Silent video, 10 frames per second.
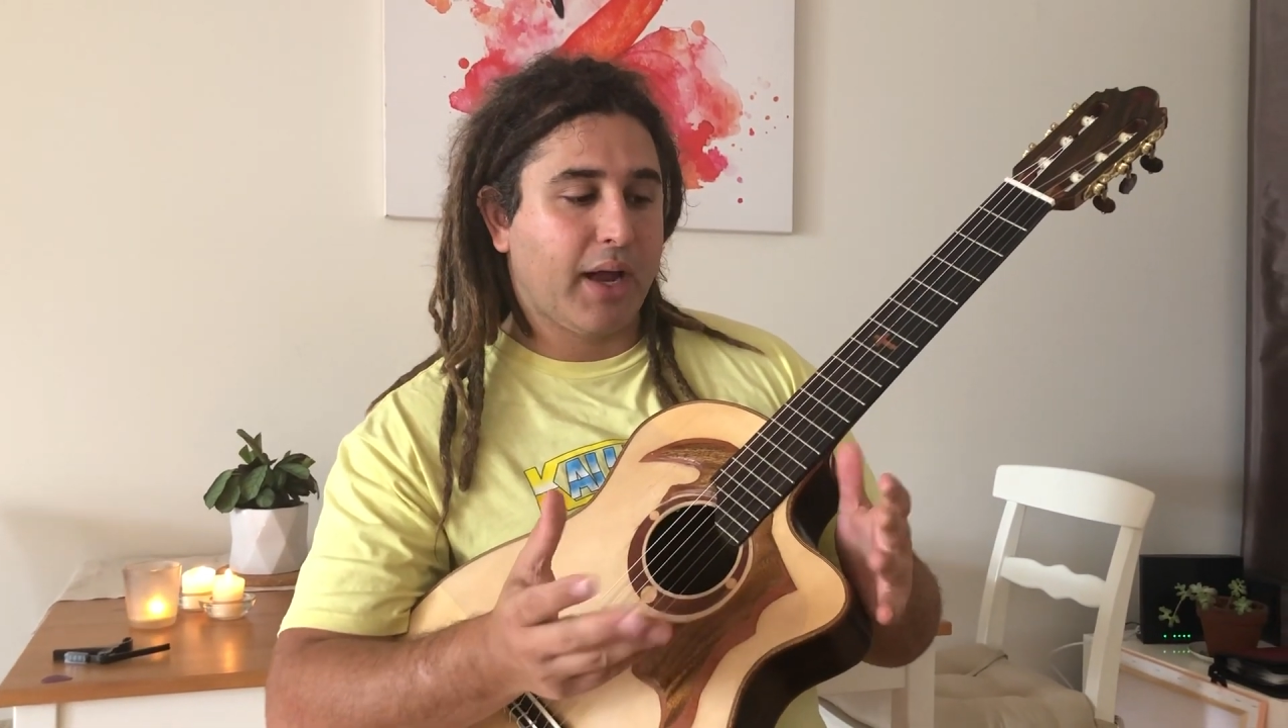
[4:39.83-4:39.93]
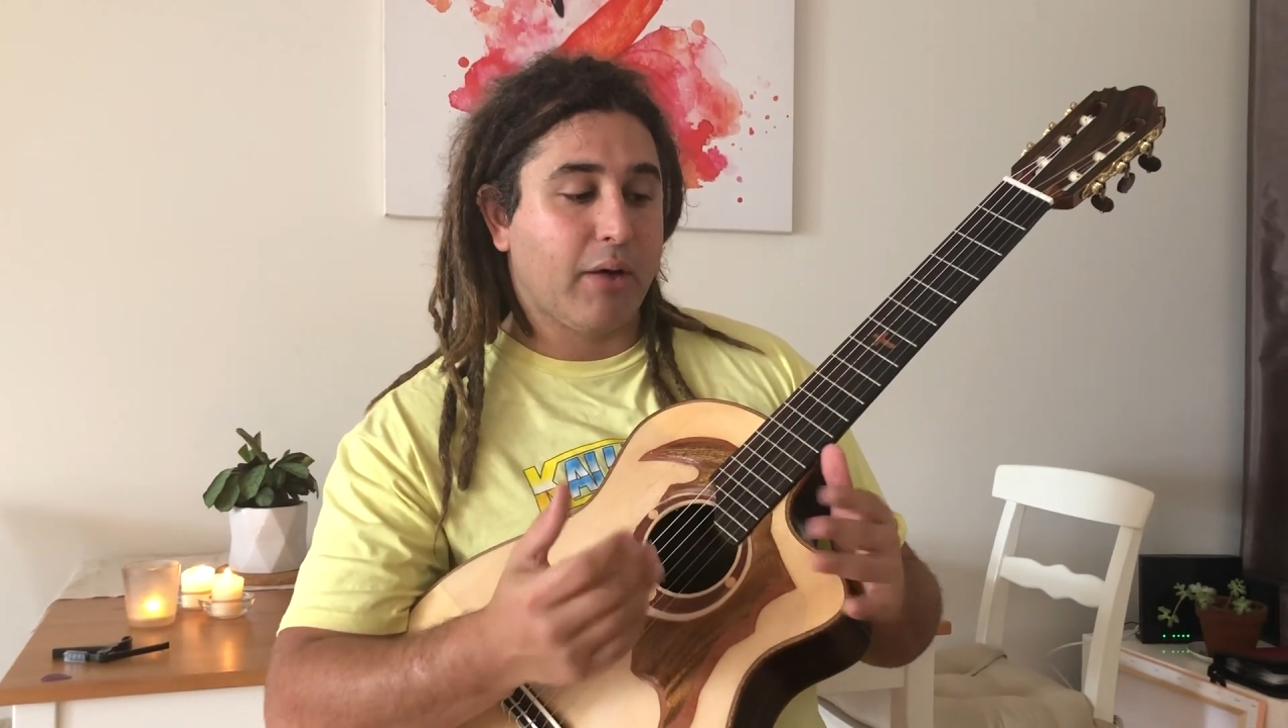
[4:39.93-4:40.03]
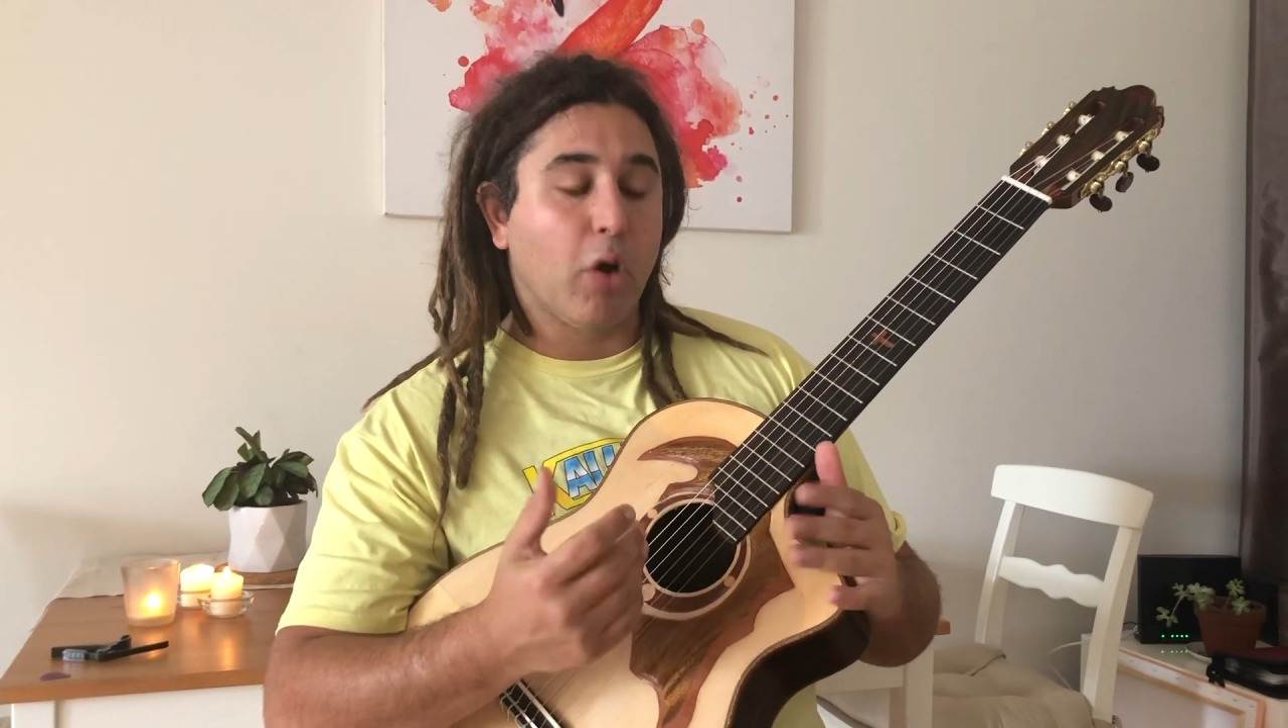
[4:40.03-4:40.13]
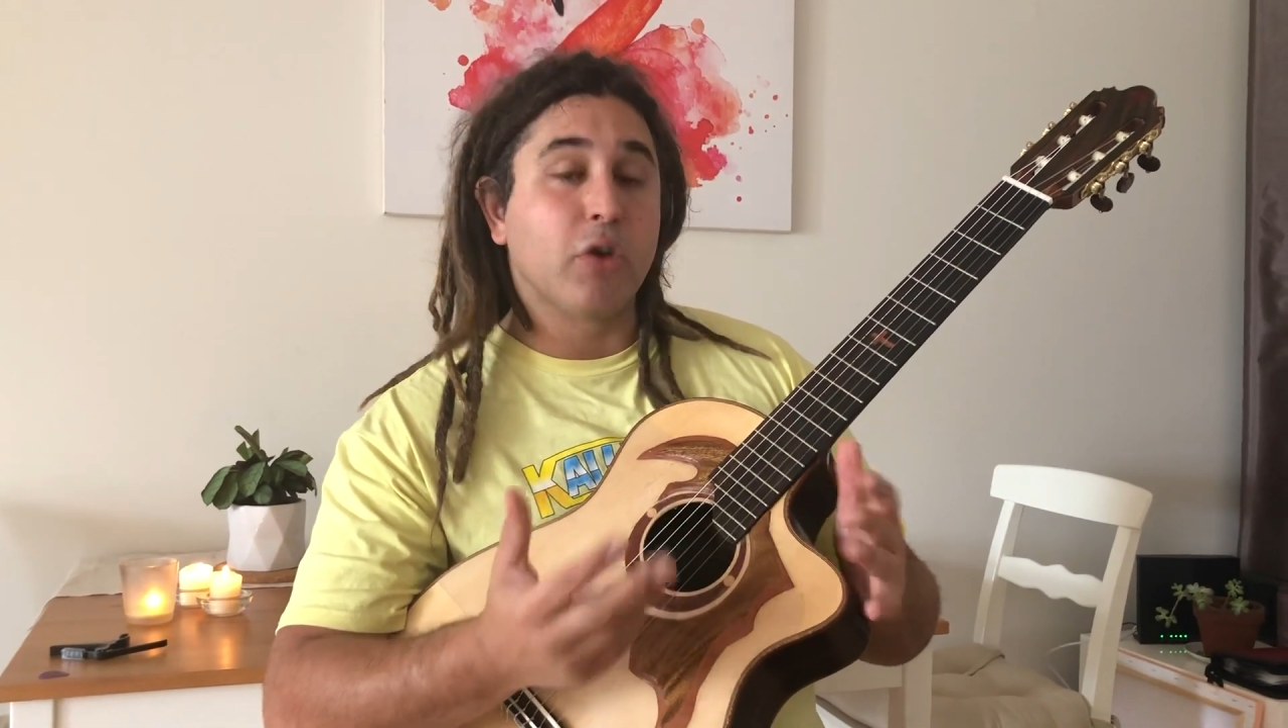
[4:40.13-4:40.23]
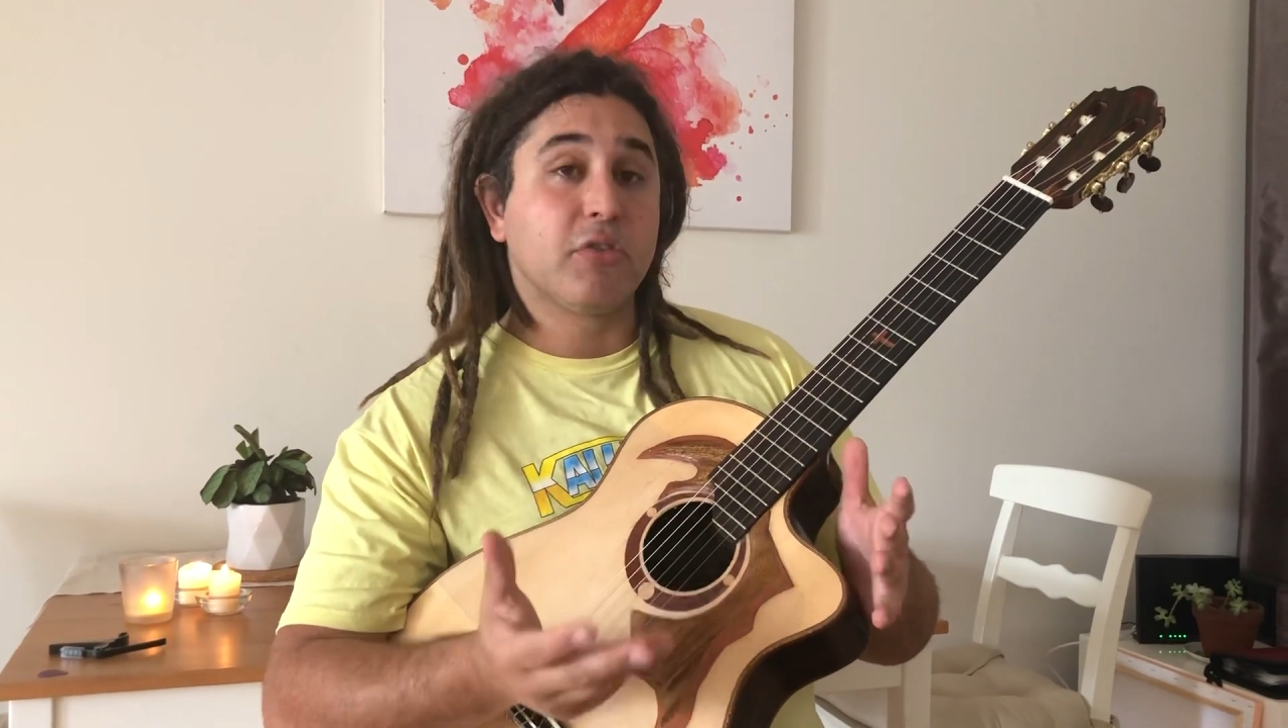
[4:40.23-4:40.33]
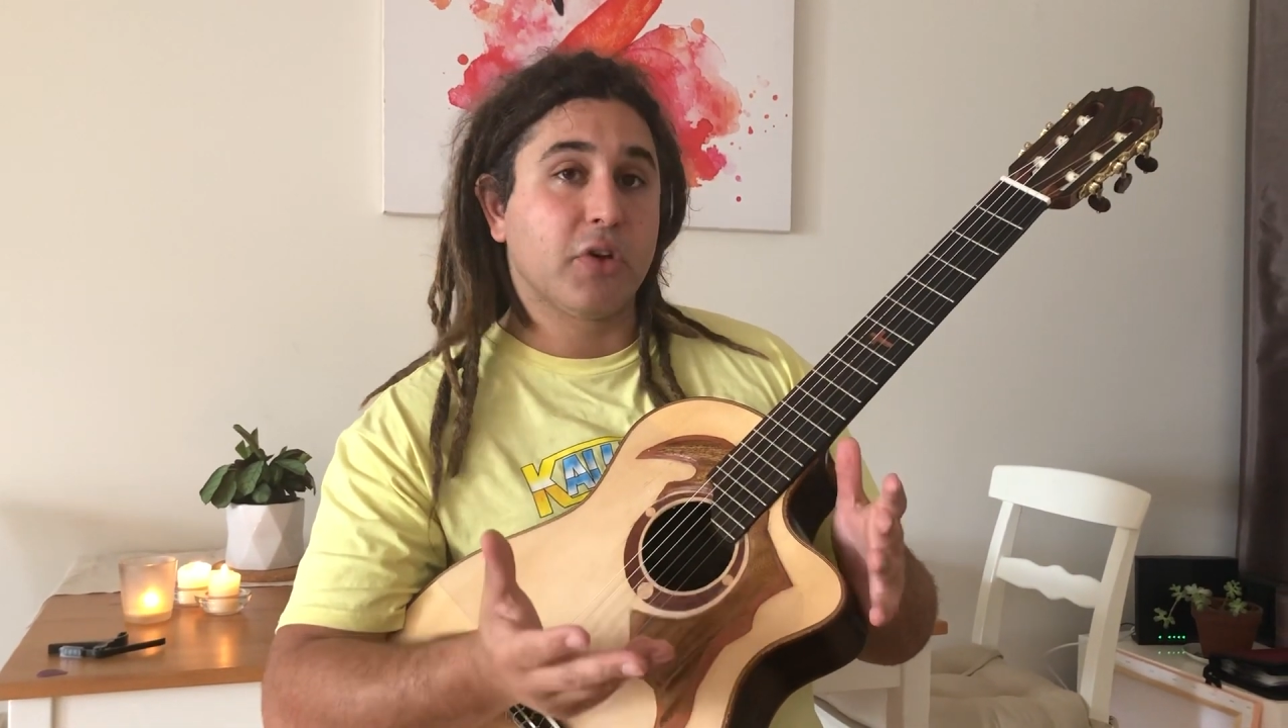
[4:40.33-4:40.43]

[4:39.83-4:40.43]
our own